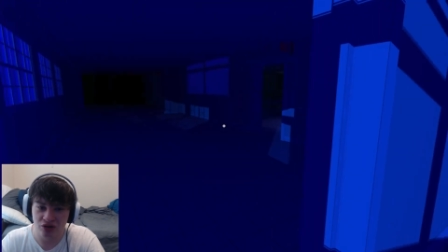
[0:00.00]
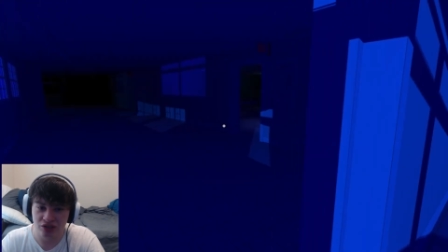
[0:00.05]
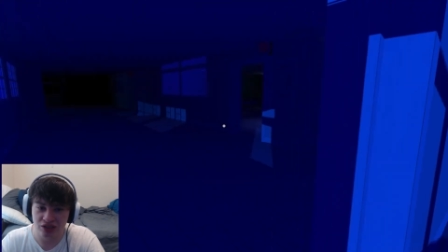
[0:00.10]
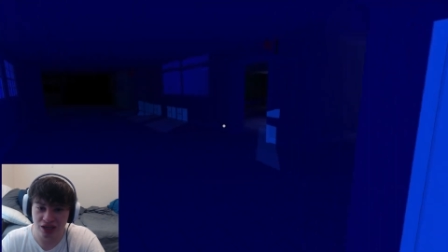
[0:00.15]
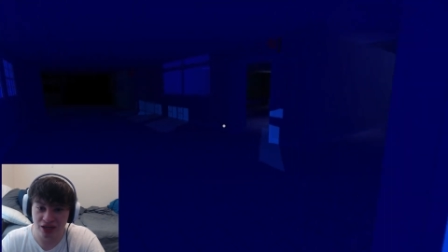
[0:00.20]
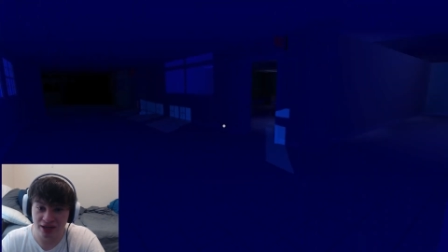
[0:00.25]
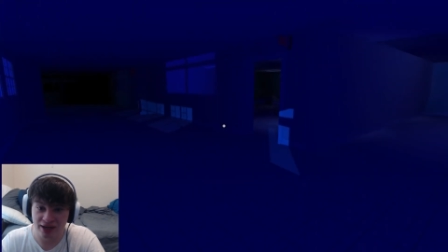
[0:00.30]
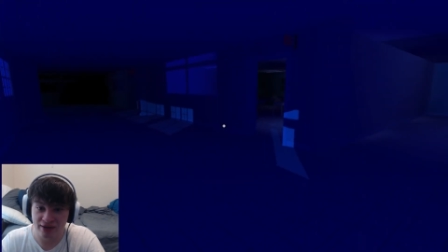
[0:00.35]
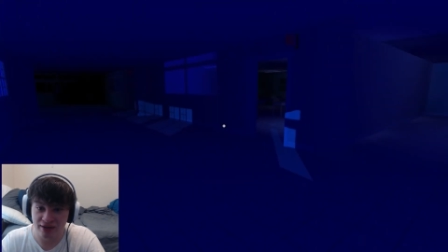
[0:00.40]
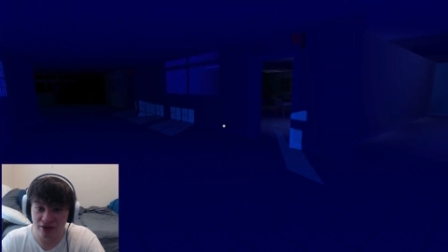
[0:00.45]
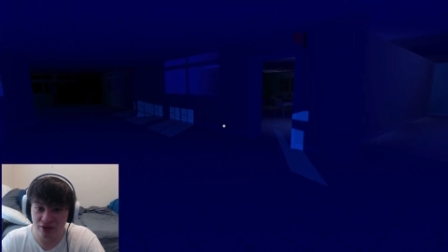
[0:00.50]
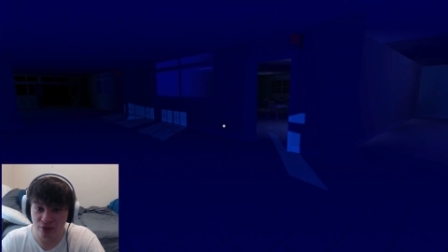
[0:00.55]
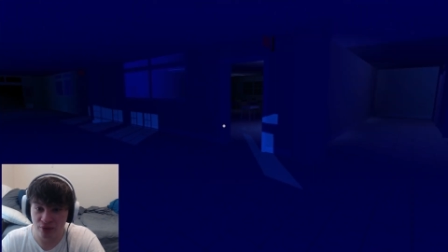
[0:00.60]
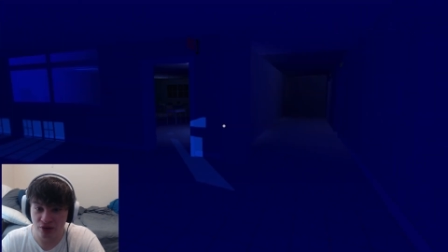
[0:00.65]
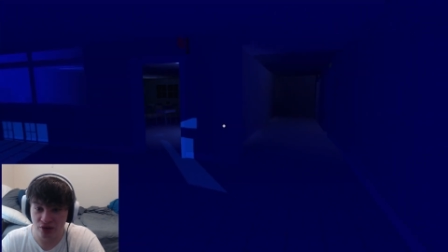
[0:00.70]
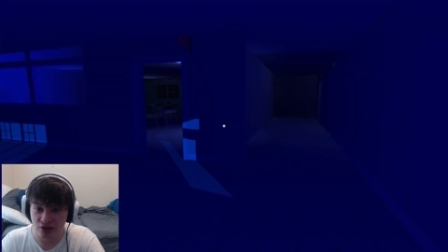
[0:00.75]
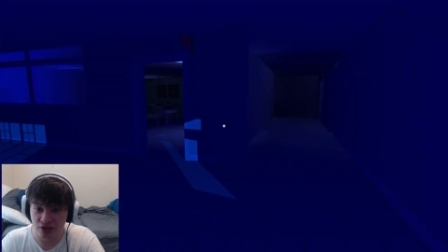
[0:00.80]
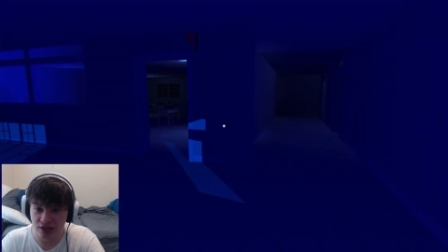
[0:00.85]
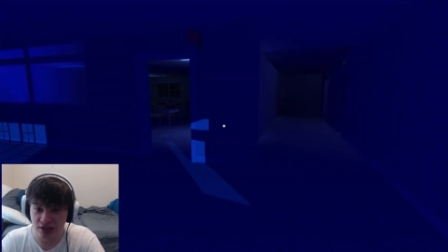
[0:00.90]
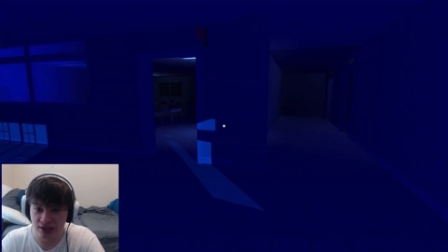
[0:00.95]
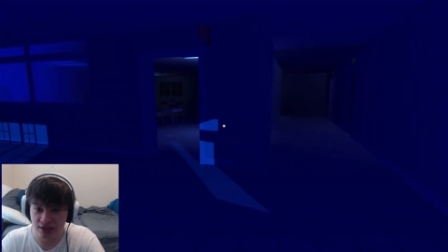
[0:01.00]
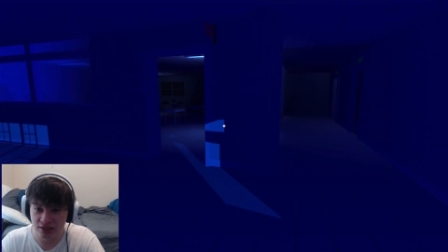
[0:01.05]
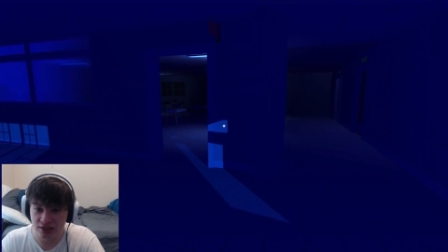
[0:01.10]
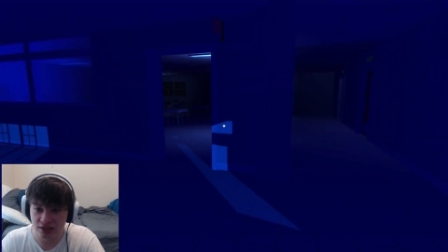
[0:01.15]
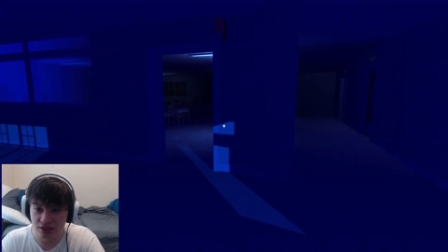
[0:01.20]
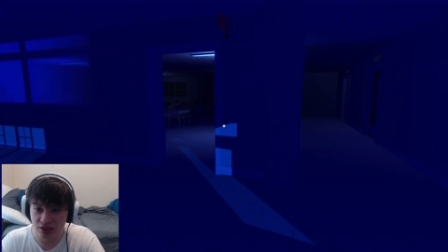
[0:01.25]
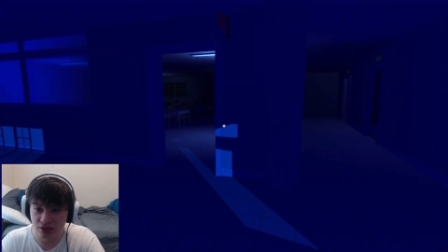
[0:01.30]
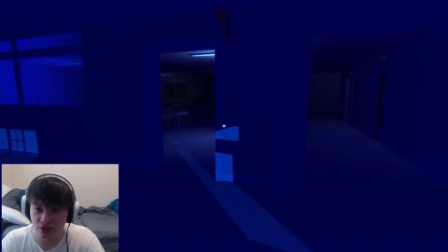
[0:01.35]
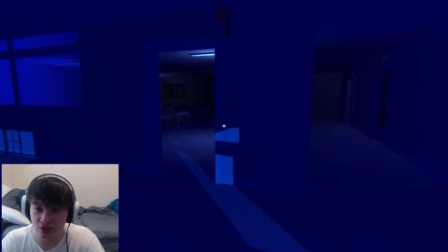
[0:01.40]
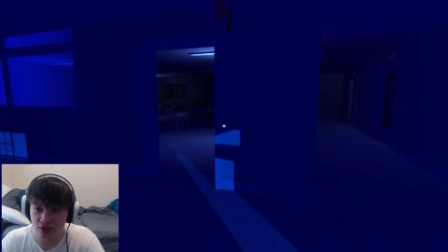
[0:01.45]
Because I, don't know where the key is,
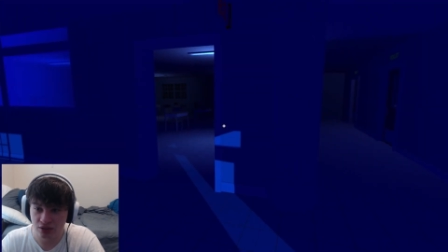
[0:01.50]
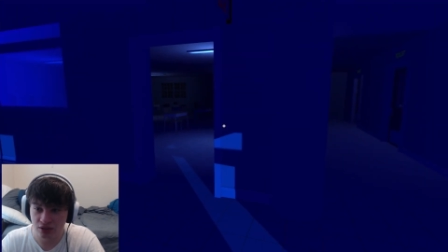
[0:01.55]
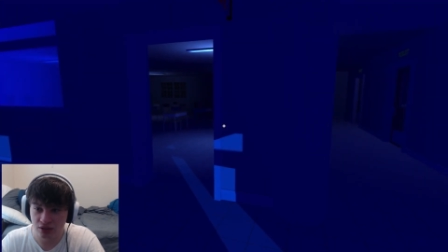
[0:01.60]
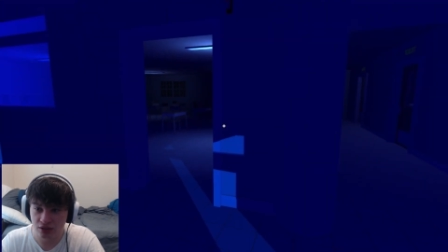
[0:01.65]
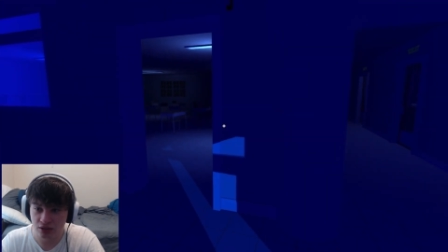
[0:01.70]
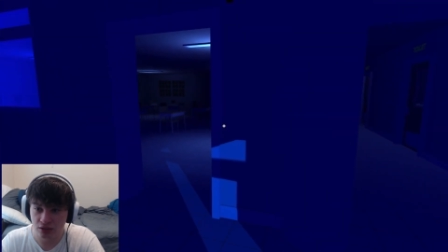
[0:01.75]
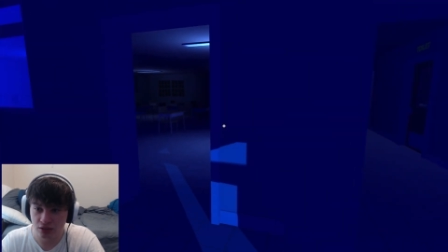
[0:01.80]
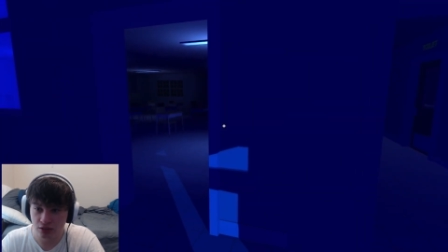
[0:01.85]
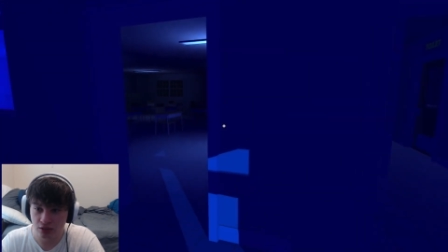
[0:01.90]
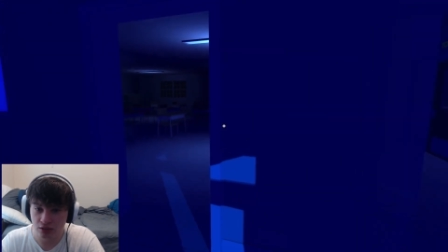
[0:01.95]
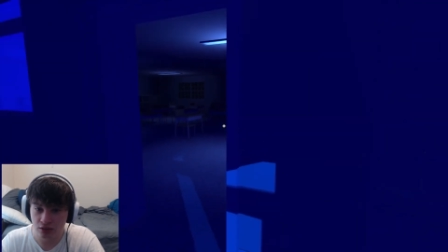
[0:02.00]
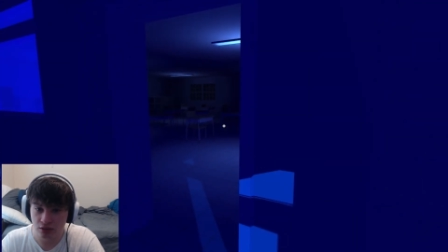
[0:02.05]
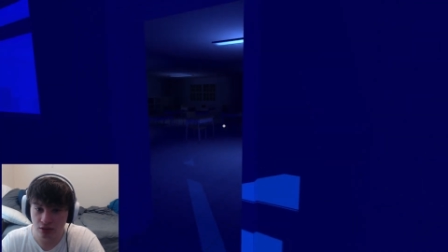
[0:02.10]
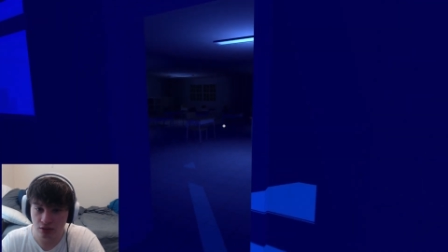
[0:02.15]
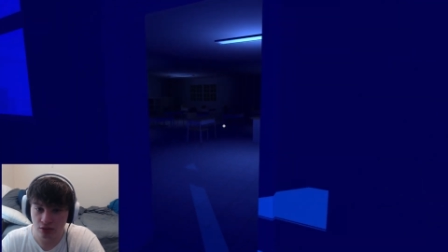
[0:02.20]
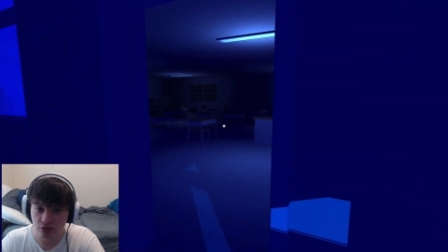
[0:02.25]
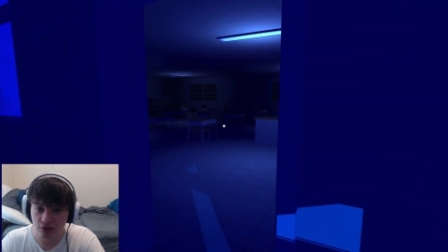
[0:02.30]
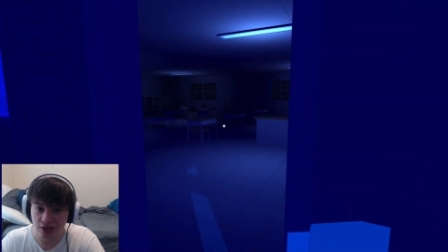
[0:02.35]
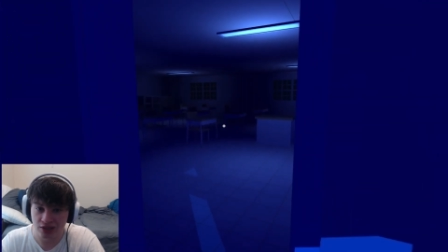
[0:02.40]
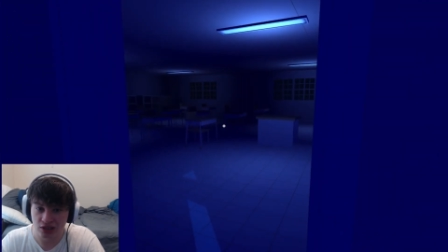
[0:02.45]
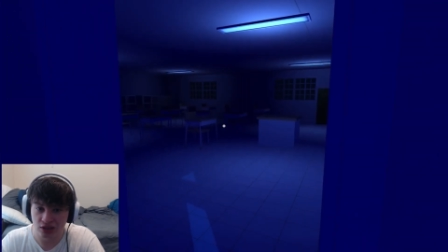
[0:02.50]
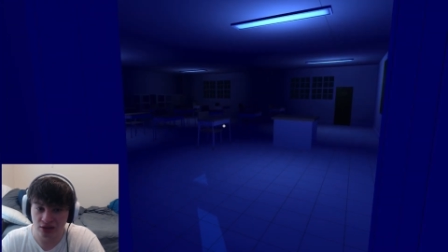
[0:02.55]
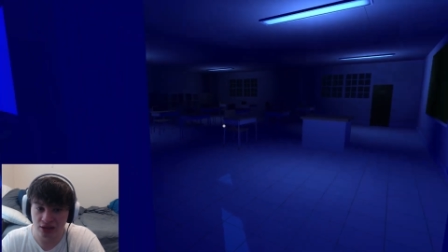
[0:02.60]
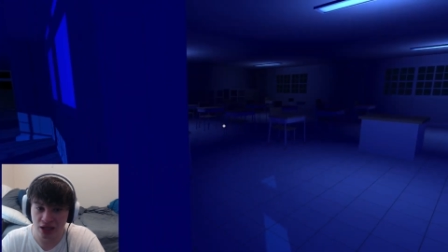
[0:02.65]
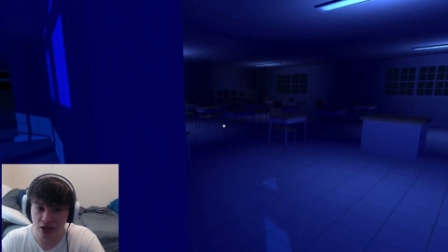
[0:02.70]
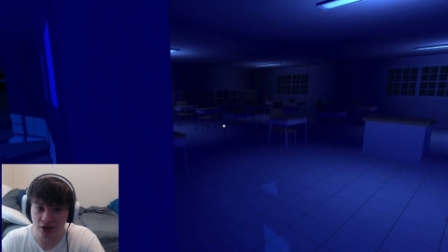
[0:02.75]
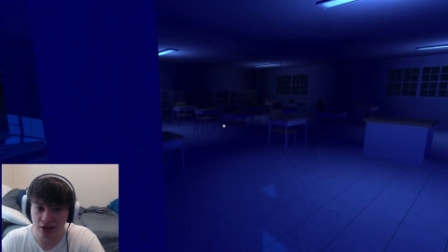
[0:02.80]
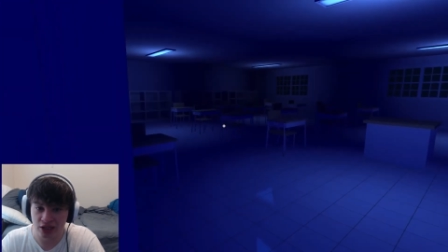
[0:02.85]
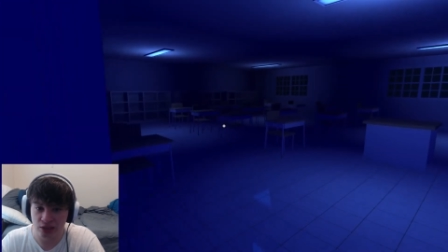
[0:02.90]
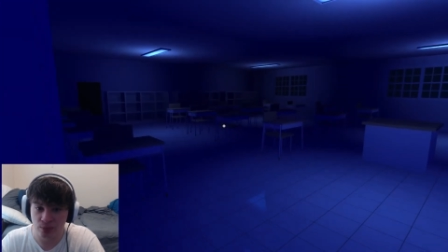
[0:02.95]
so. That's a
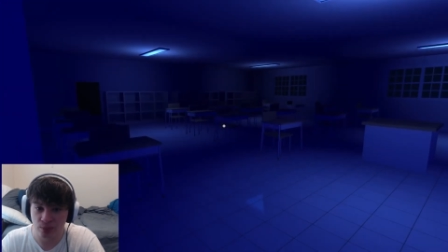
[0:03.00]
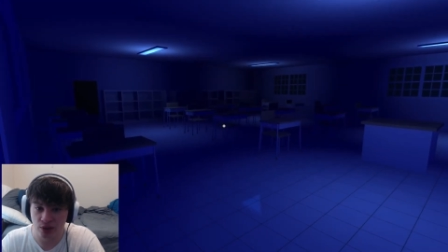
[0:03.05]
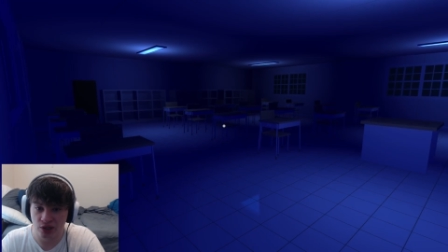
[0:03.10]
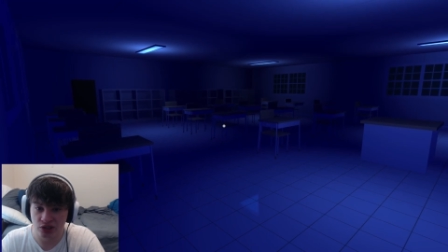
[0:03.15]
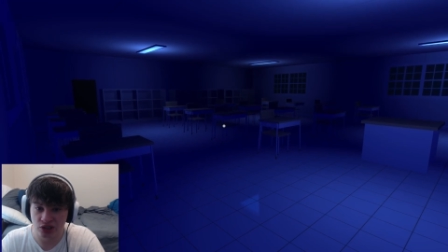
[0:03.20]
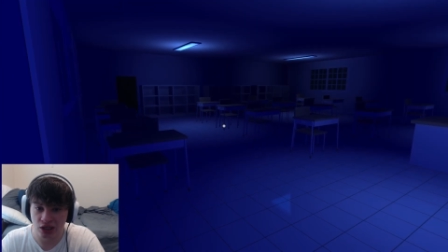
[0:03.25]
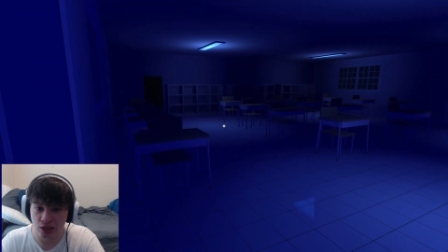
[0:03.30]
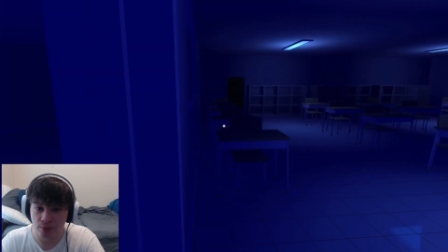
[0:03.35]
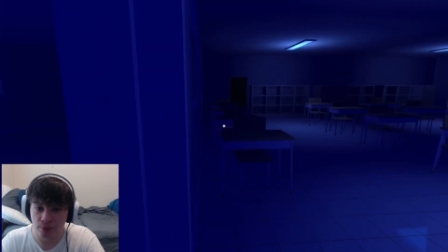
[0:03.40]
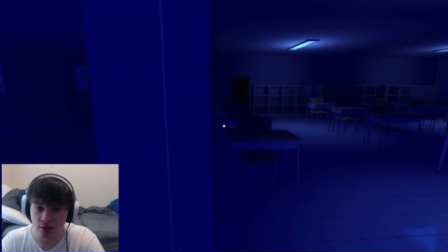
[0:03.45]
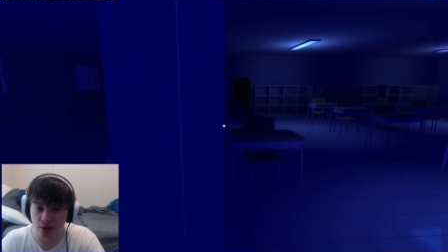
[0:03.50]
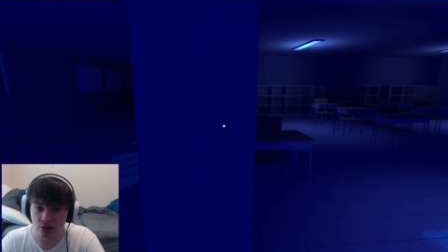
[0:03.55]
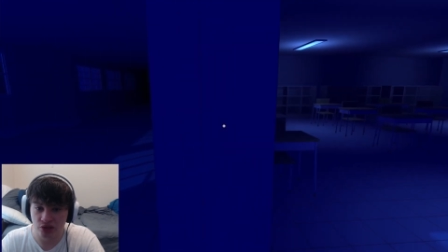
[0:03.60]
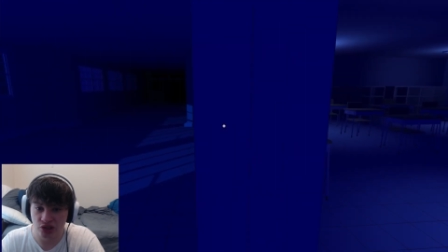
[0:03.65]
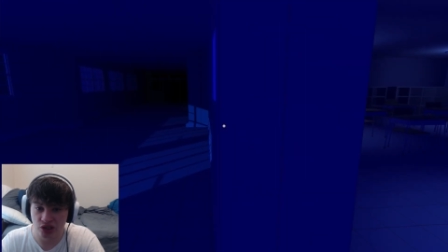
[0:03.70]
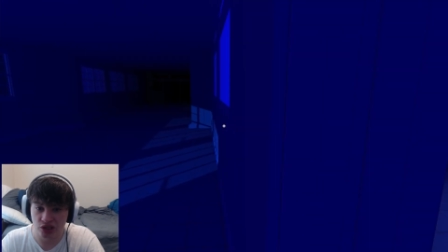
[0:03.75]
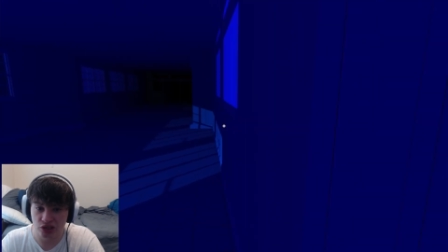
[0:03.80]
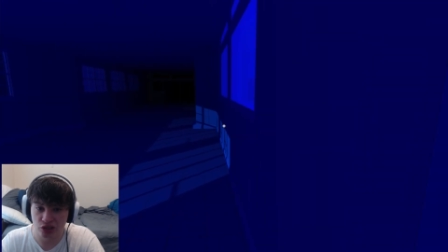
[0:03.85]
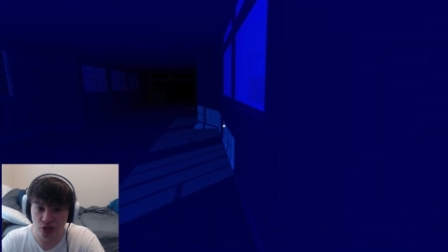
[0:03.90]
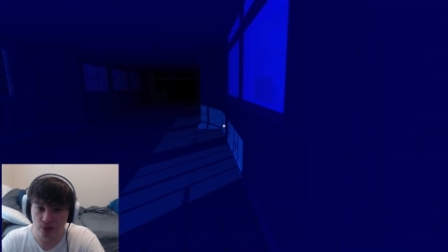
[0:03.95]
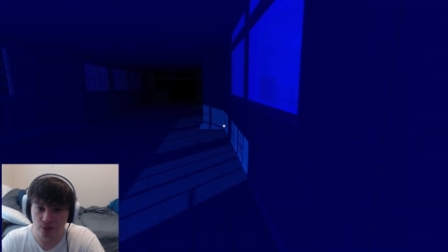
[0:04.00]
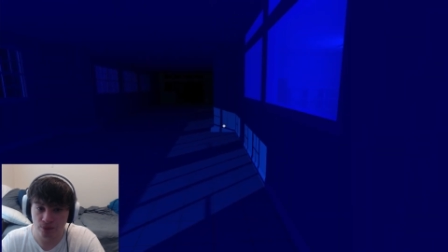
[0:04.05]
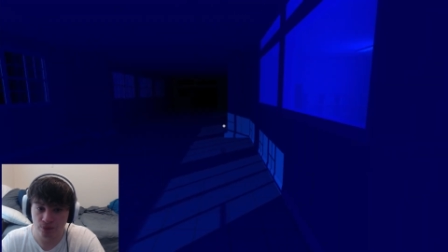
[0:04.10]
loud ass bus, I apologize.